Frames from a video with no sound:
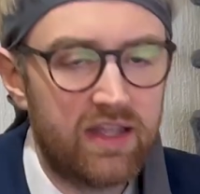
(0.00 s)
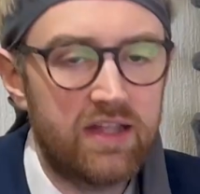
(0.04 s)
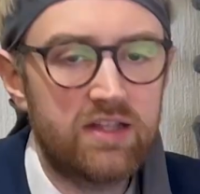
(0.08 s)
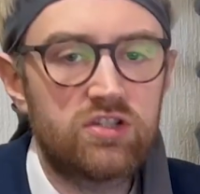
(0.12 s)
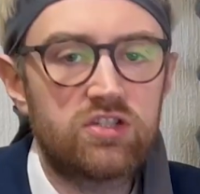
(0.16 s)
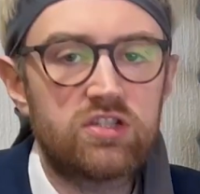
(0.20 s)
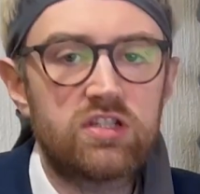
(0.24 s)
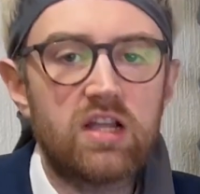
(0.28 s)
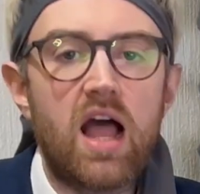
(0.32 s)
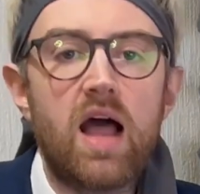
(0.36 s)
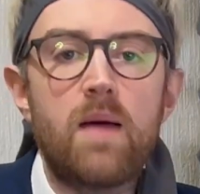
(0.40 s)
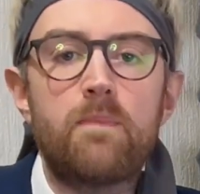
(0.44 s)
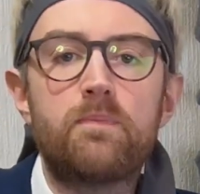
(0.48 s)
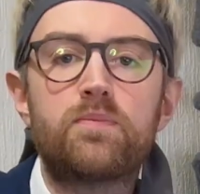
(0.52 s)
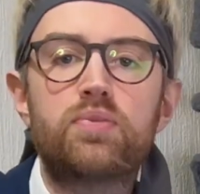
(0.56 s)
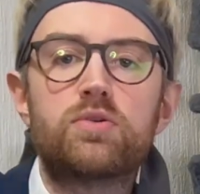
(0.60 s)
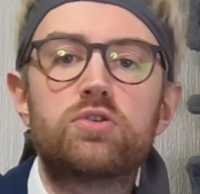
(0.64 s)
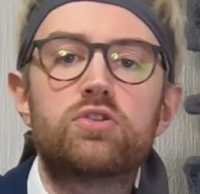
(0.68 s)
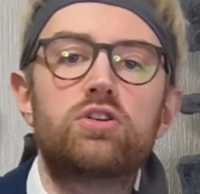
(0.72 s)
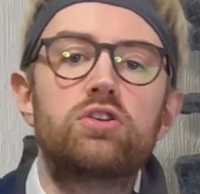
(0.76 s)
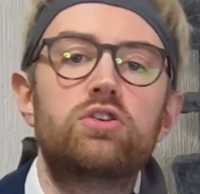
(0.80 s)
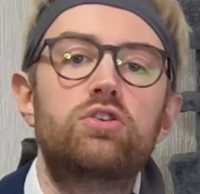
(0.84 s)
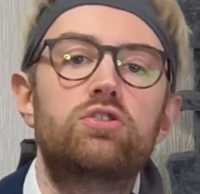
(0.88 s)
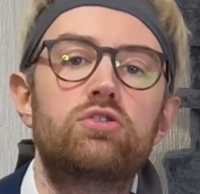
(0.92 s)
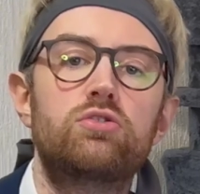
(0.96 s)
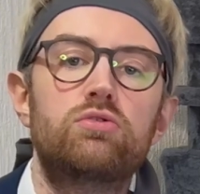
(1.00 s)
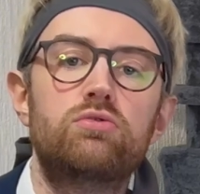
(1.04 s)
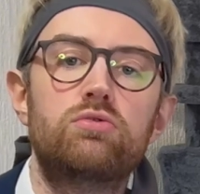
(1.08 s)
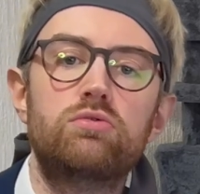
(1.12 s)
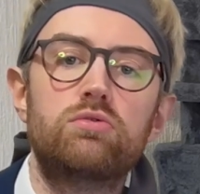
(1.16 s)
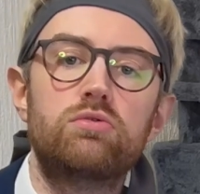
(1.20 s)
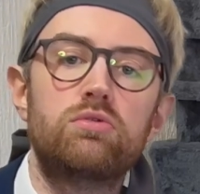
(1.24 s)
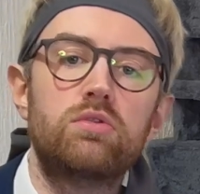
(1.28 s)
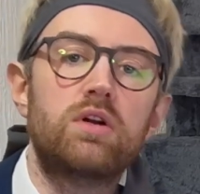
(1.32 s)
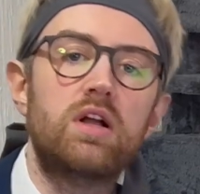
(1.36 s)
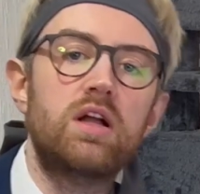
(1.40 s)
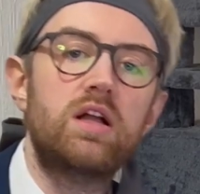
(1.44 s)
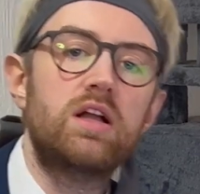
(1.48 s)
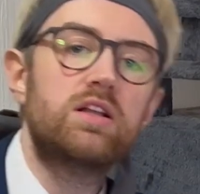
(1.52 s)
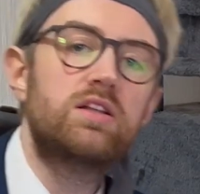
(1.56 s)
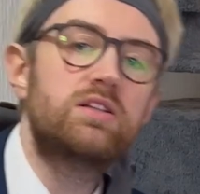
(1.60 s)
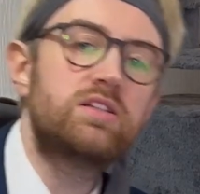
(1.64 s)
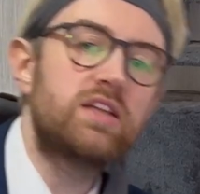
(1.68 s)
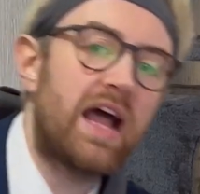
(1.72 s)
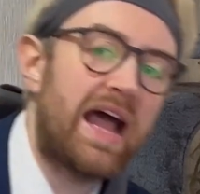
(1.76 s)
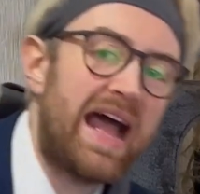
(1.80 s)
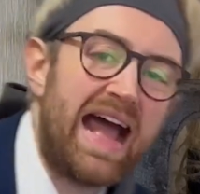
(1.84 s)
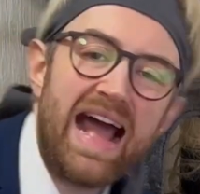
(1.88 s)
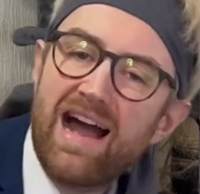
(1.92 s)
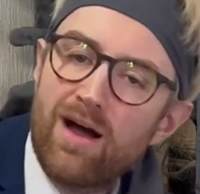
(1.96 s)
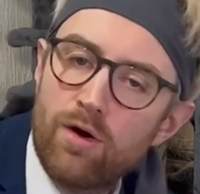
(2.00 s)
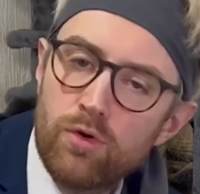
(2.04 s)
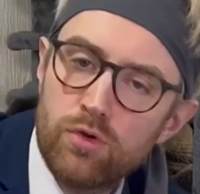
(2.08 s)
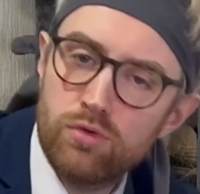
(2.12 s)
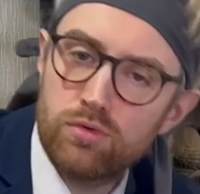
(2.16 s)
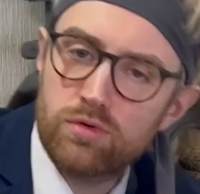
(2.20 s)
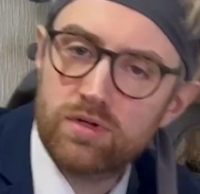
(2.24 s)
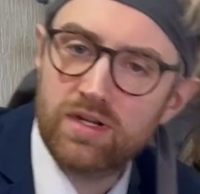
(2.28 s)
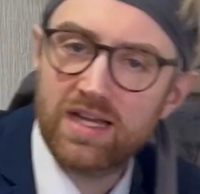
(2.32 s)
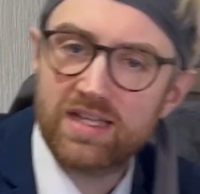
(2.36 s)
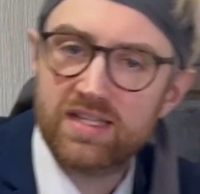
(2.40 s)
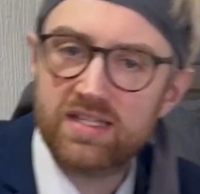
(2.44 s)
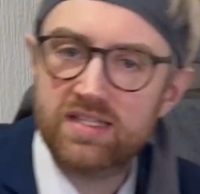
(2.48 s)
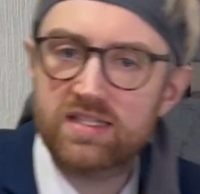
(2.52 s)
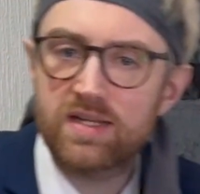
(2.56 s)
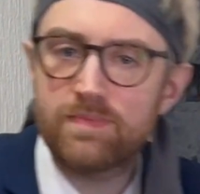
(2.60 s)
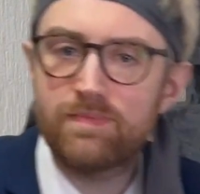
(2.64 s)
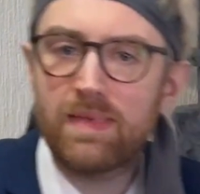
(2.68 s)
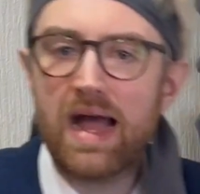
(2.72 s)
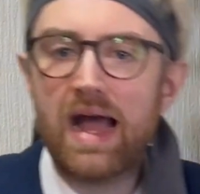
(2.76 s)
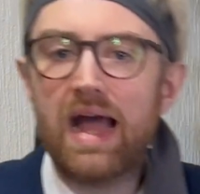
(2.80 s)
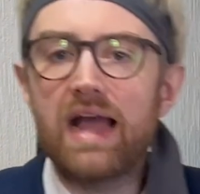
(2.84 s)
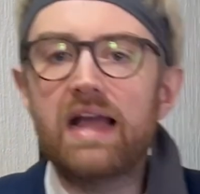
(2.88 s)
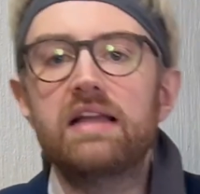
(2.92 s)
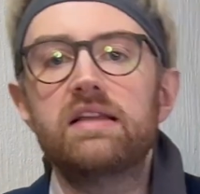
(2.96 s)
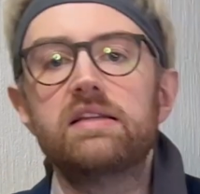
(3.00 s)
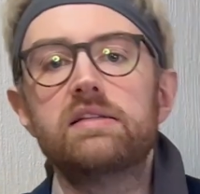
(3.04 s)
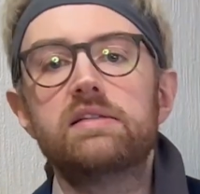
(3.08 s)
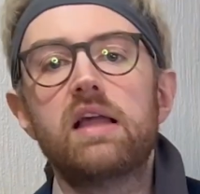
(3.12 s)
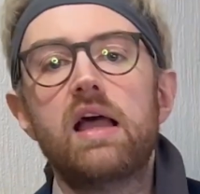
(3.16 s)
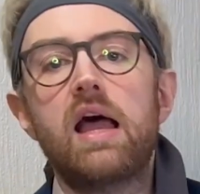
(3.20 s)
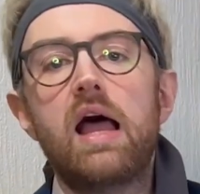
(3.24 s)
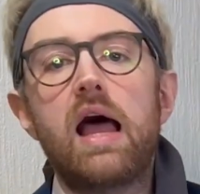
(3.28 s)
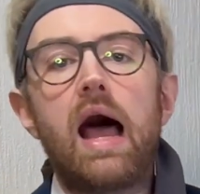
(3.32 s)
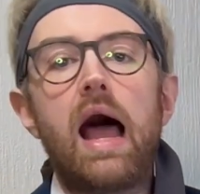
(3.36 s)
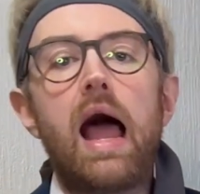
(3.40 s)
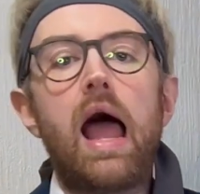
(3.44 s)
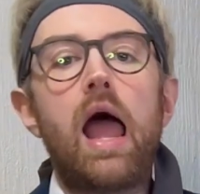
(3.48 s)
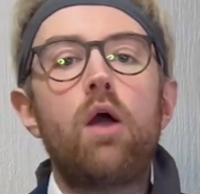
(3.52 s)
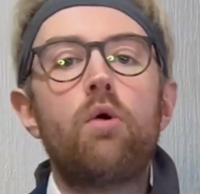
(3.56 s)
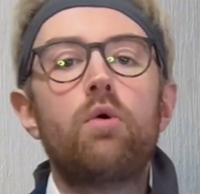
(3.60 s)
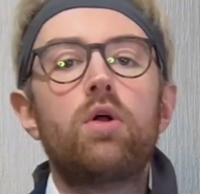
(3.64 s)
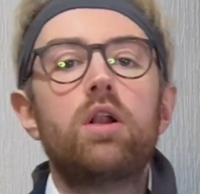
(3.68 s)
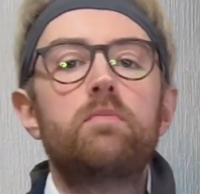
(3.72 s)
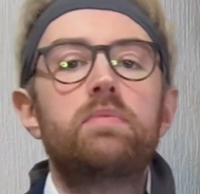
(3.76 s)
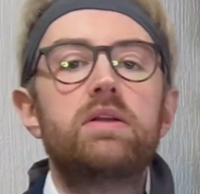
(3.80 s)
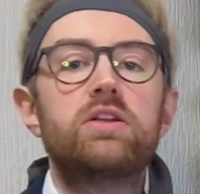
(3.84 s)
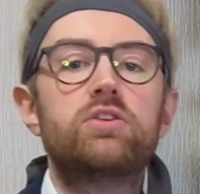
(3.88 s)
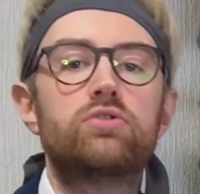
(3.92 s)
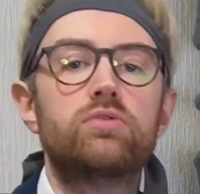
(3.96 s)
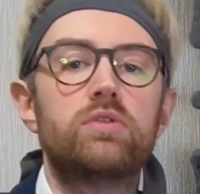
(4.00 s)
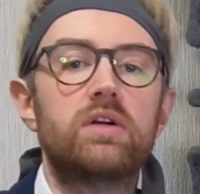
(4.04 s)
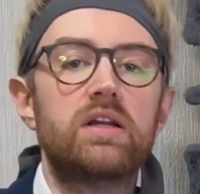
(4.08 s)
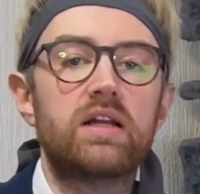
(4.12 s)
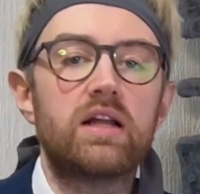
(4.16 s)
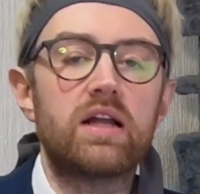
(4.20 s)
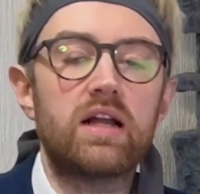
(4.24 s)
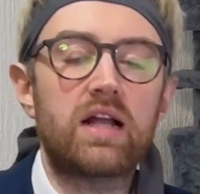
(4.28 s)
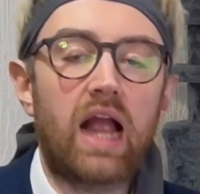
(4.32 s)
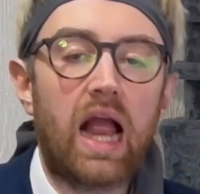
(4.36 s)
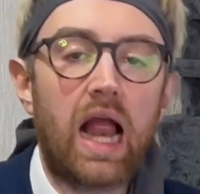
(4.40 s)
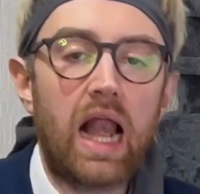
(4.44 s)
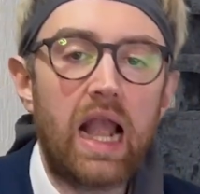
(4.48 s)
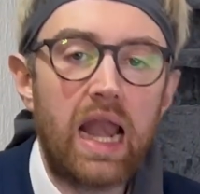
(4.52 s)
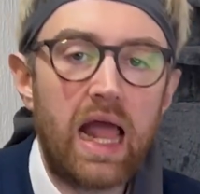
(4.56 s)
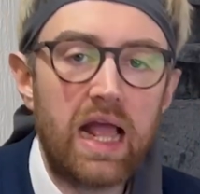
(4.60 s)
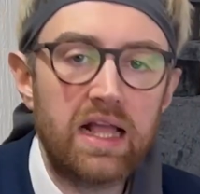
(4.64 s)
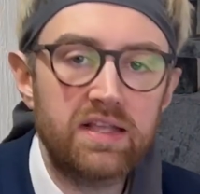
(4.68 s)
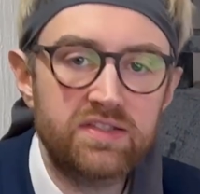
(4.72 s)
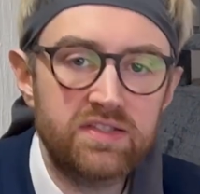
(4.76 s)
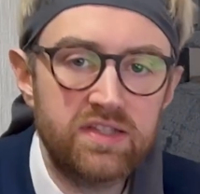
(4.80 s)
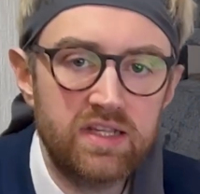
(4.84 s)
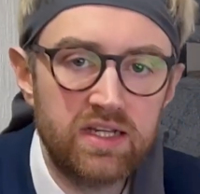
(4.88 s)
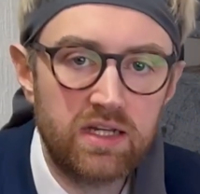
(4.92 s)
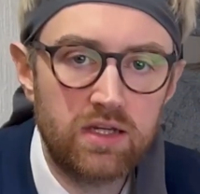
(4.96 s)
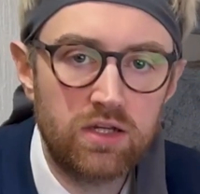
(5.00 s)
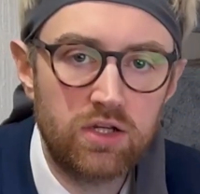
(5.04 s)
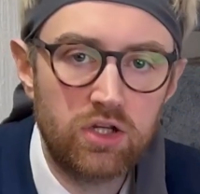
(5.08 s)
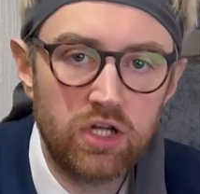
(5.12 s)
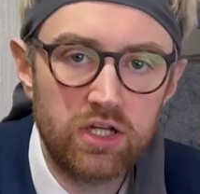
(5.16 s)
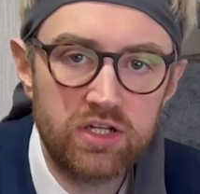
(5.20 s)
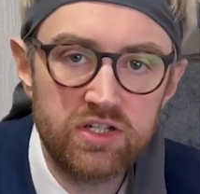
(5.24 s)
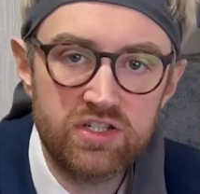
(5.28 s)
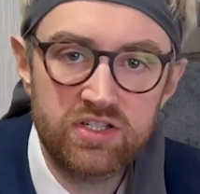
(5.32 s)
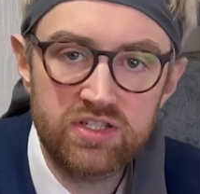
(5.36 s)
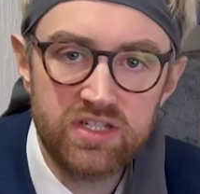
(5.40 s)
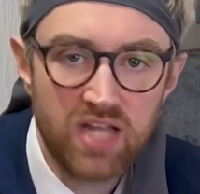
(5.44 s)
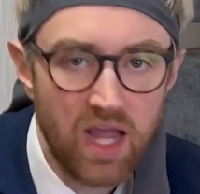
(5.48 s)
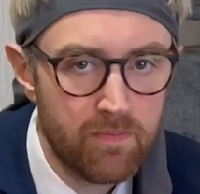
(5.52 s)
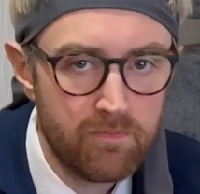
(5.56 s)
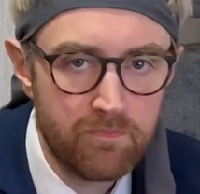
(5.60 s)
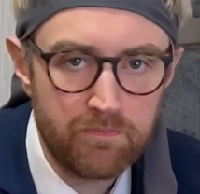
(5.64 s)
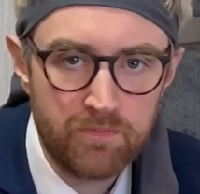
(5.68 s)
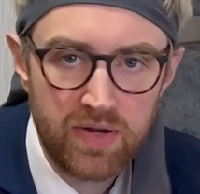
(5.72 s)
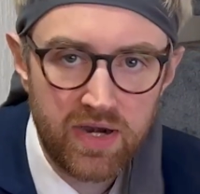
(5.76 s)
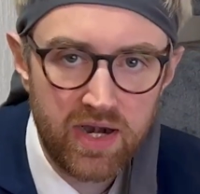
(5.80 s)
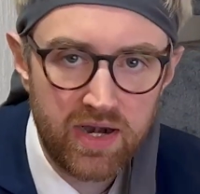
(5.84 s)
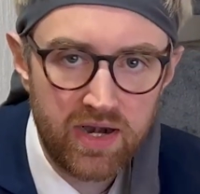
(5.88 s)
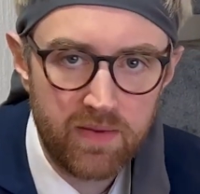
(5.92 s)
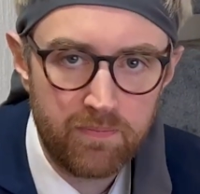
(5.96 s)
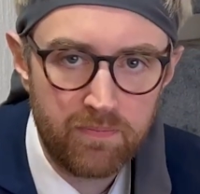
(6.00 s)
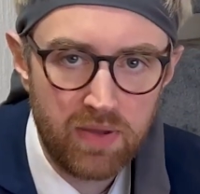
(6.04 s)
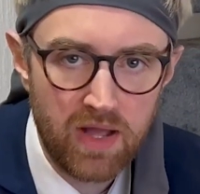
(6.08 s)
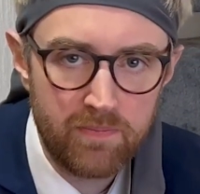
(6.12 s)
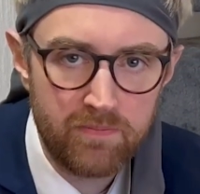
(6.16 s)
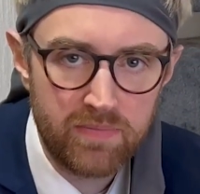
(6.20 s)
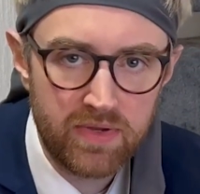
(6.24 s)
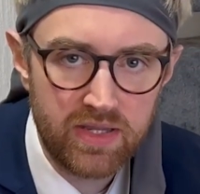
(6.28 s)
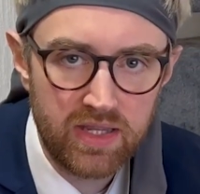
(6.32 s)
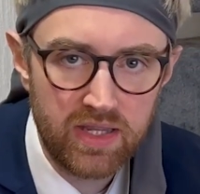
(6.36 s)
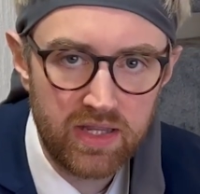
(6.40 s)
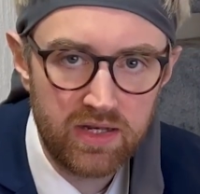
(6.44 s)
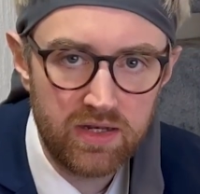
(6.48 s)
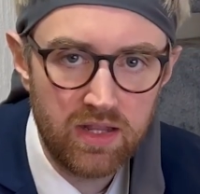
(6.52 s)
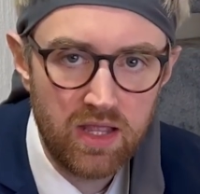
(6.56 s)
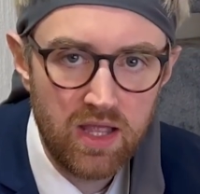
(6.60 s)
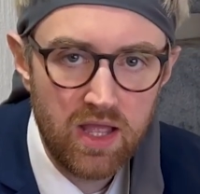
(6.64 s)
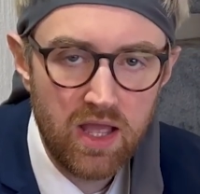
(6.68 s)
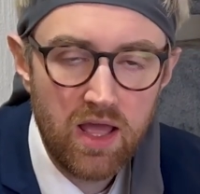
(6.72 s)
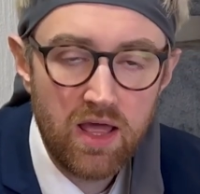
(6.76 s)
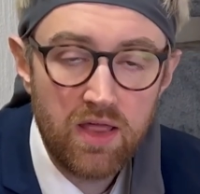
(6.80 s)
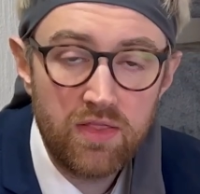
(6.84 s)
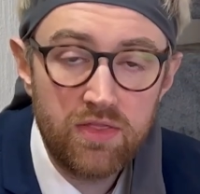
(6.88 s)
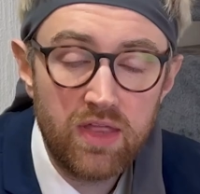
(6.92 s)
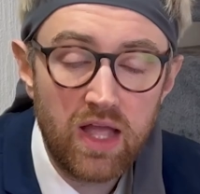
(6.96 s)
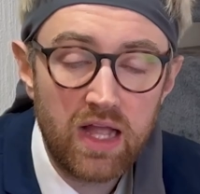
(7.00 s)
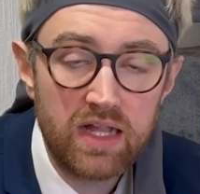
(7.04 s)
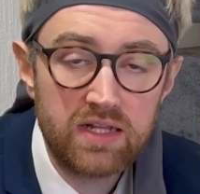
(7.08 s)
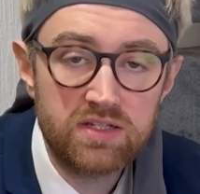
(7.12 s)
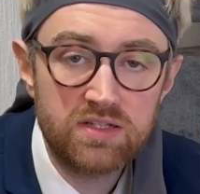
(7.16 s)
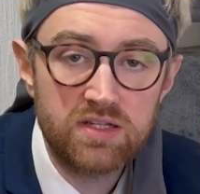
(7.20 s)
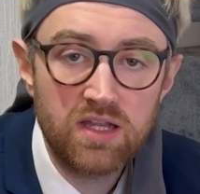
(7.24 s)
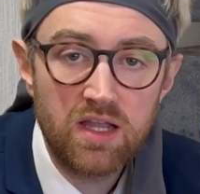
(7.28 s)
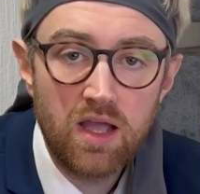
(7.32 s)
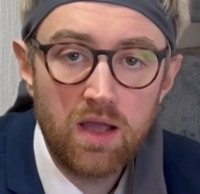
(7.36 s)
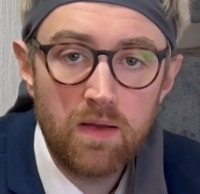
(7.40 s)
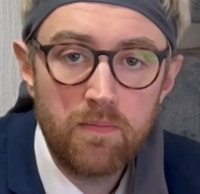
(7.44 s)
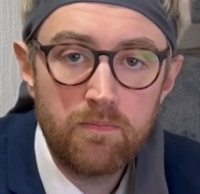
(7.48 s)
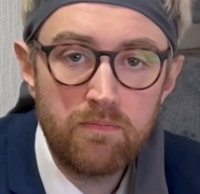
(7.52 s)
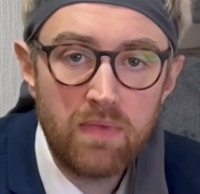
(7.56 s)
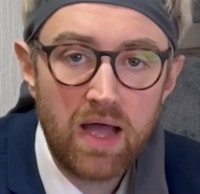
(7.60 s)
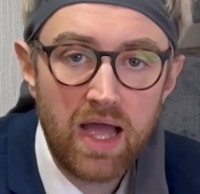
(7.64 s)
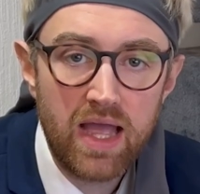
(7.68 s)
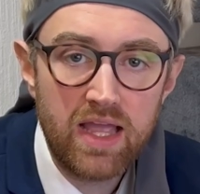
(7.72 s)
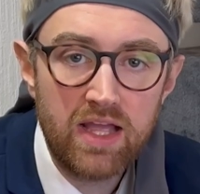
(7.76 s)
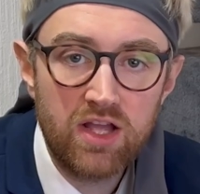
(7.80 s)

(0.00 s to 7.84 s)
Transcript: It's up to you to how you customize. I will be doing a classic contemporary pumpkin that my